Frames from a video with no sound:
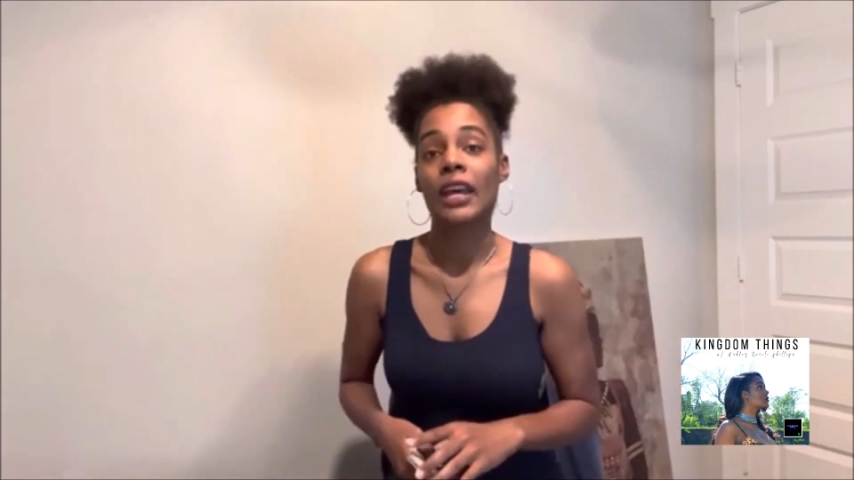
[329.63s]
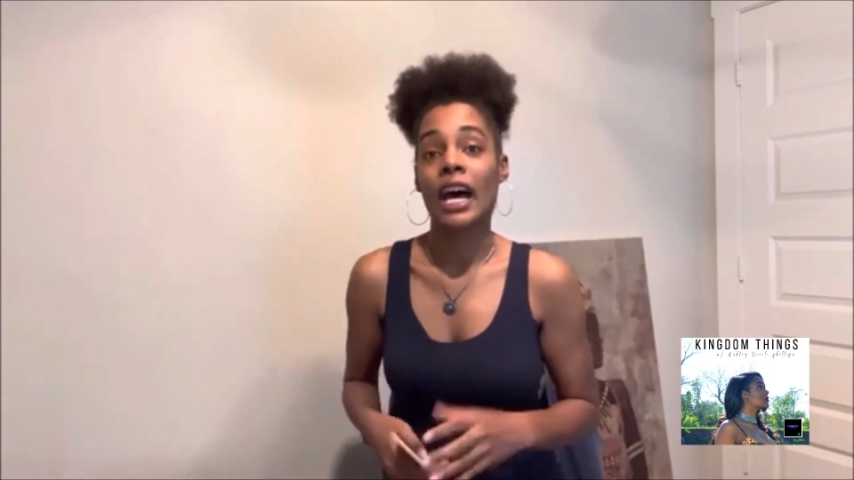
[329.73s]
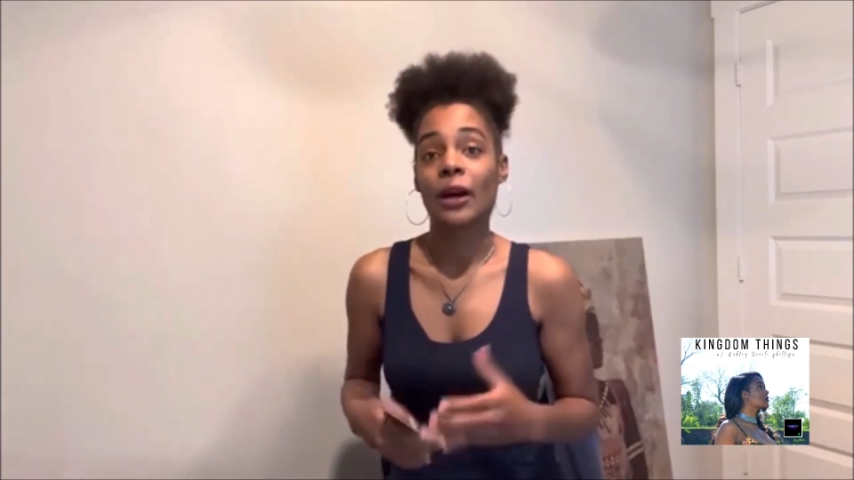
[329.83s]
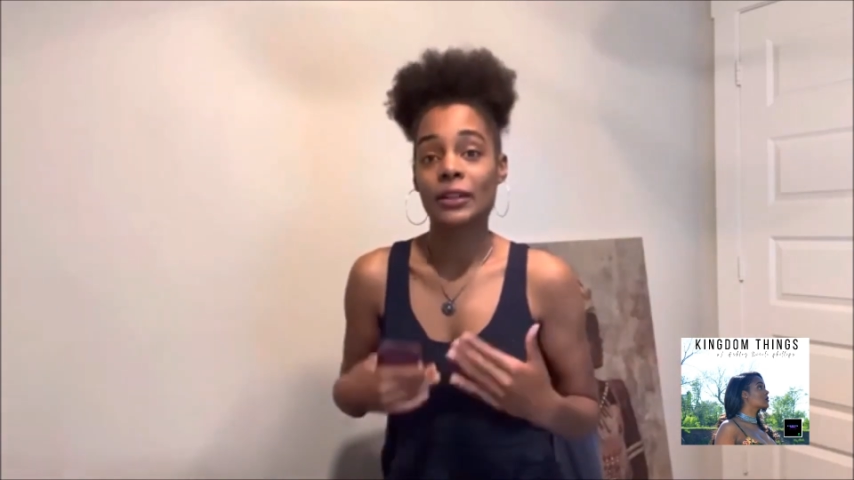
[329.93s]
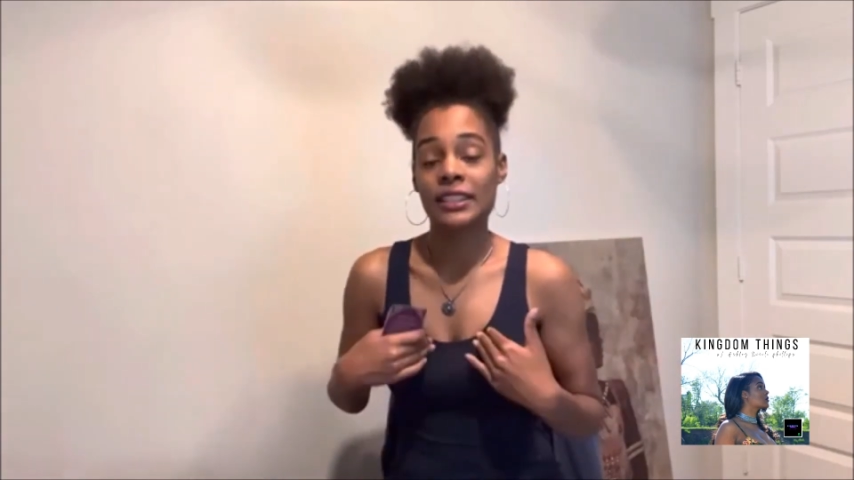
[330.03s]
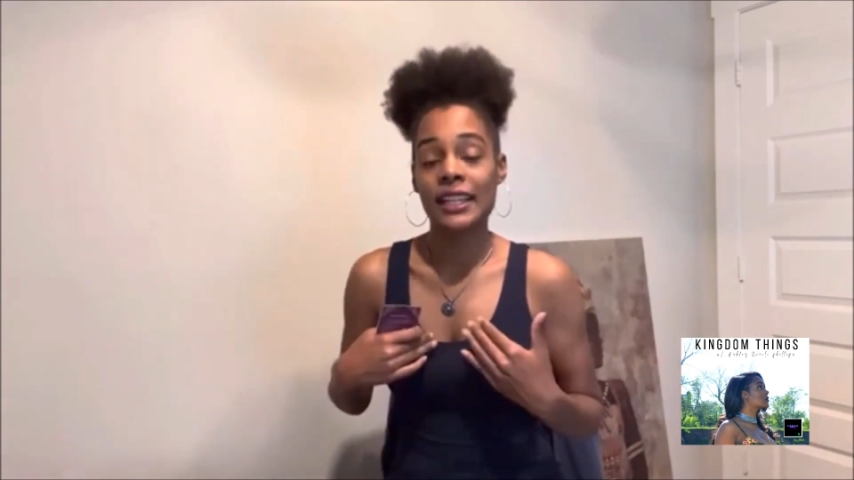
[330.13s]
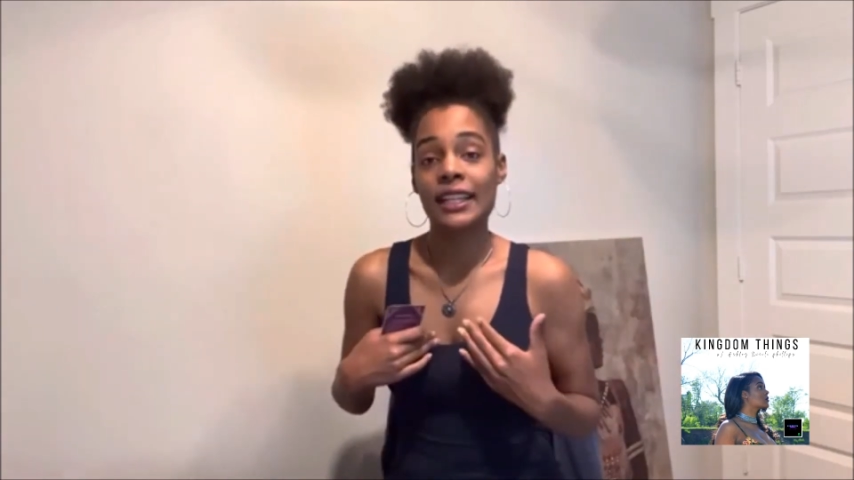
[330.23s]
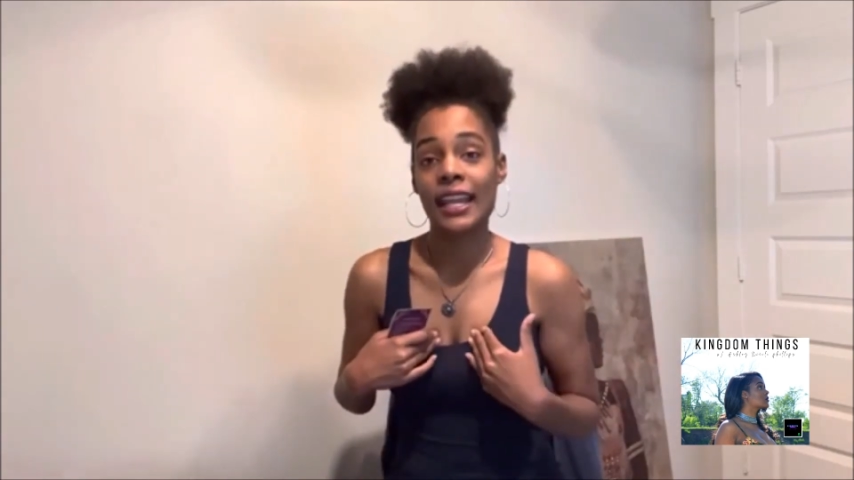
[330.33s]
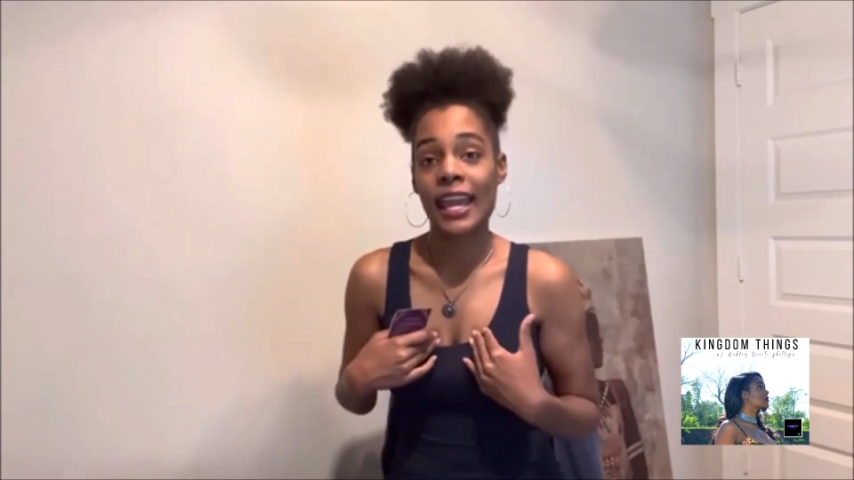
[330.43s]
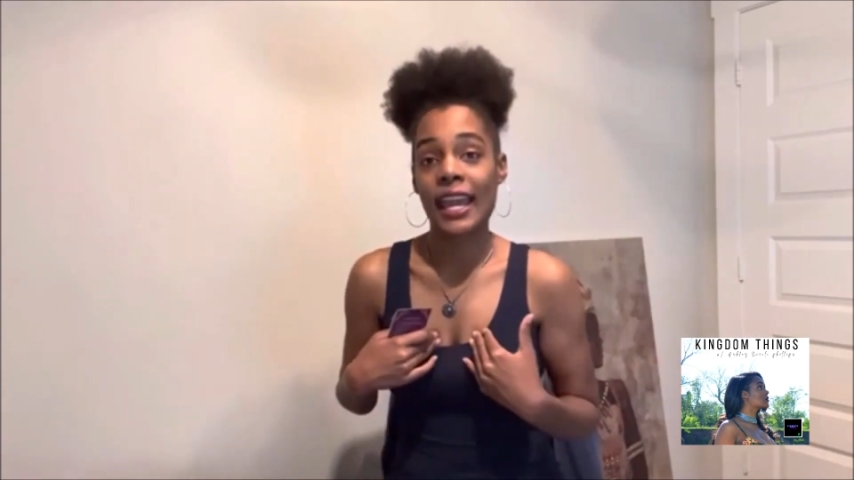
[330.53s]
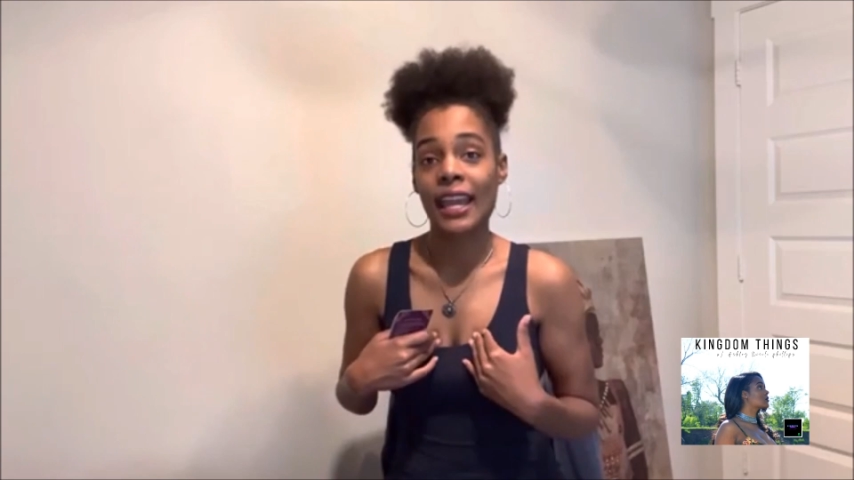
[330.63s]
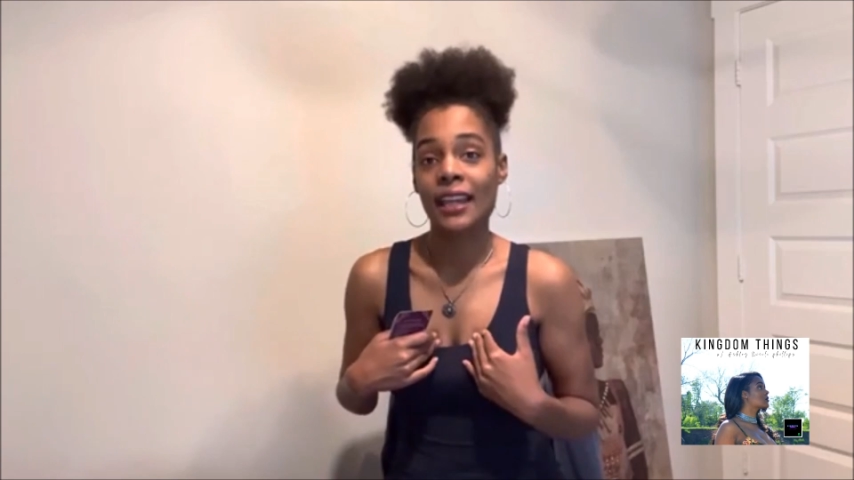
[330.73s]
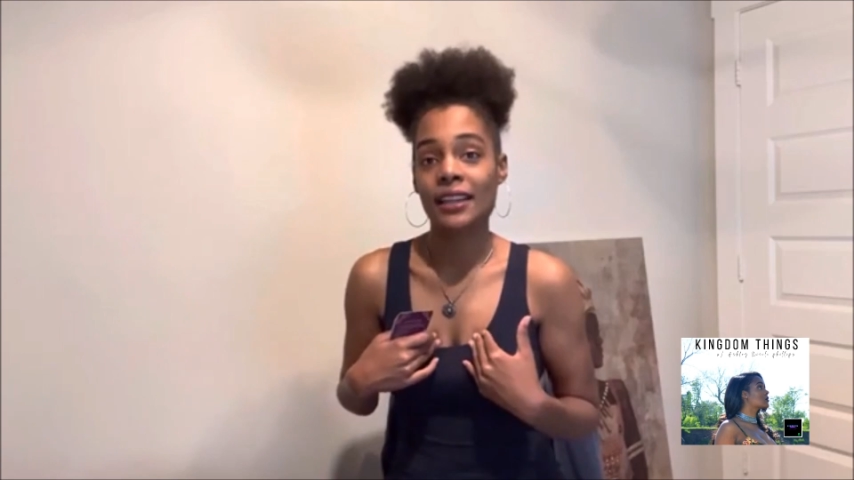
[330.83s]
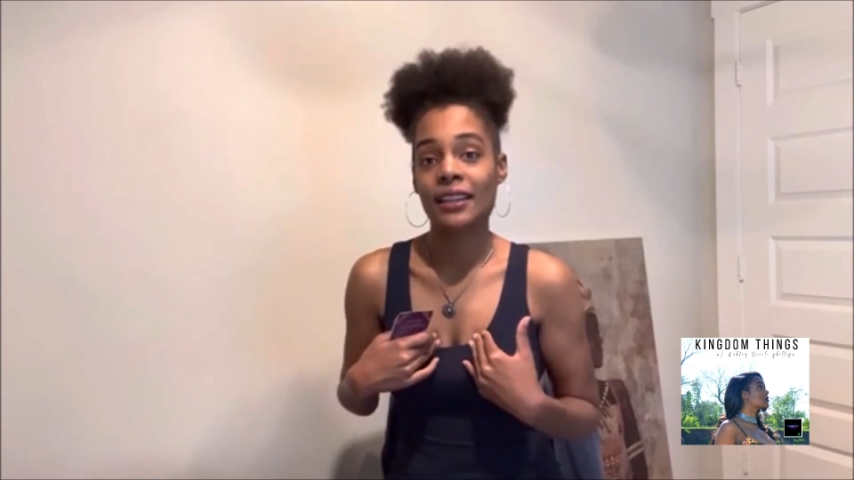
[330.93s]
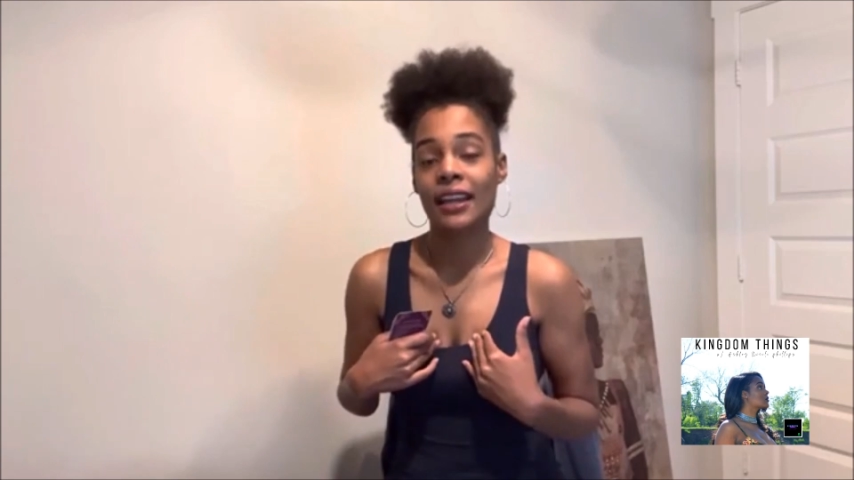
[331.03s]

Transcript: Our DNA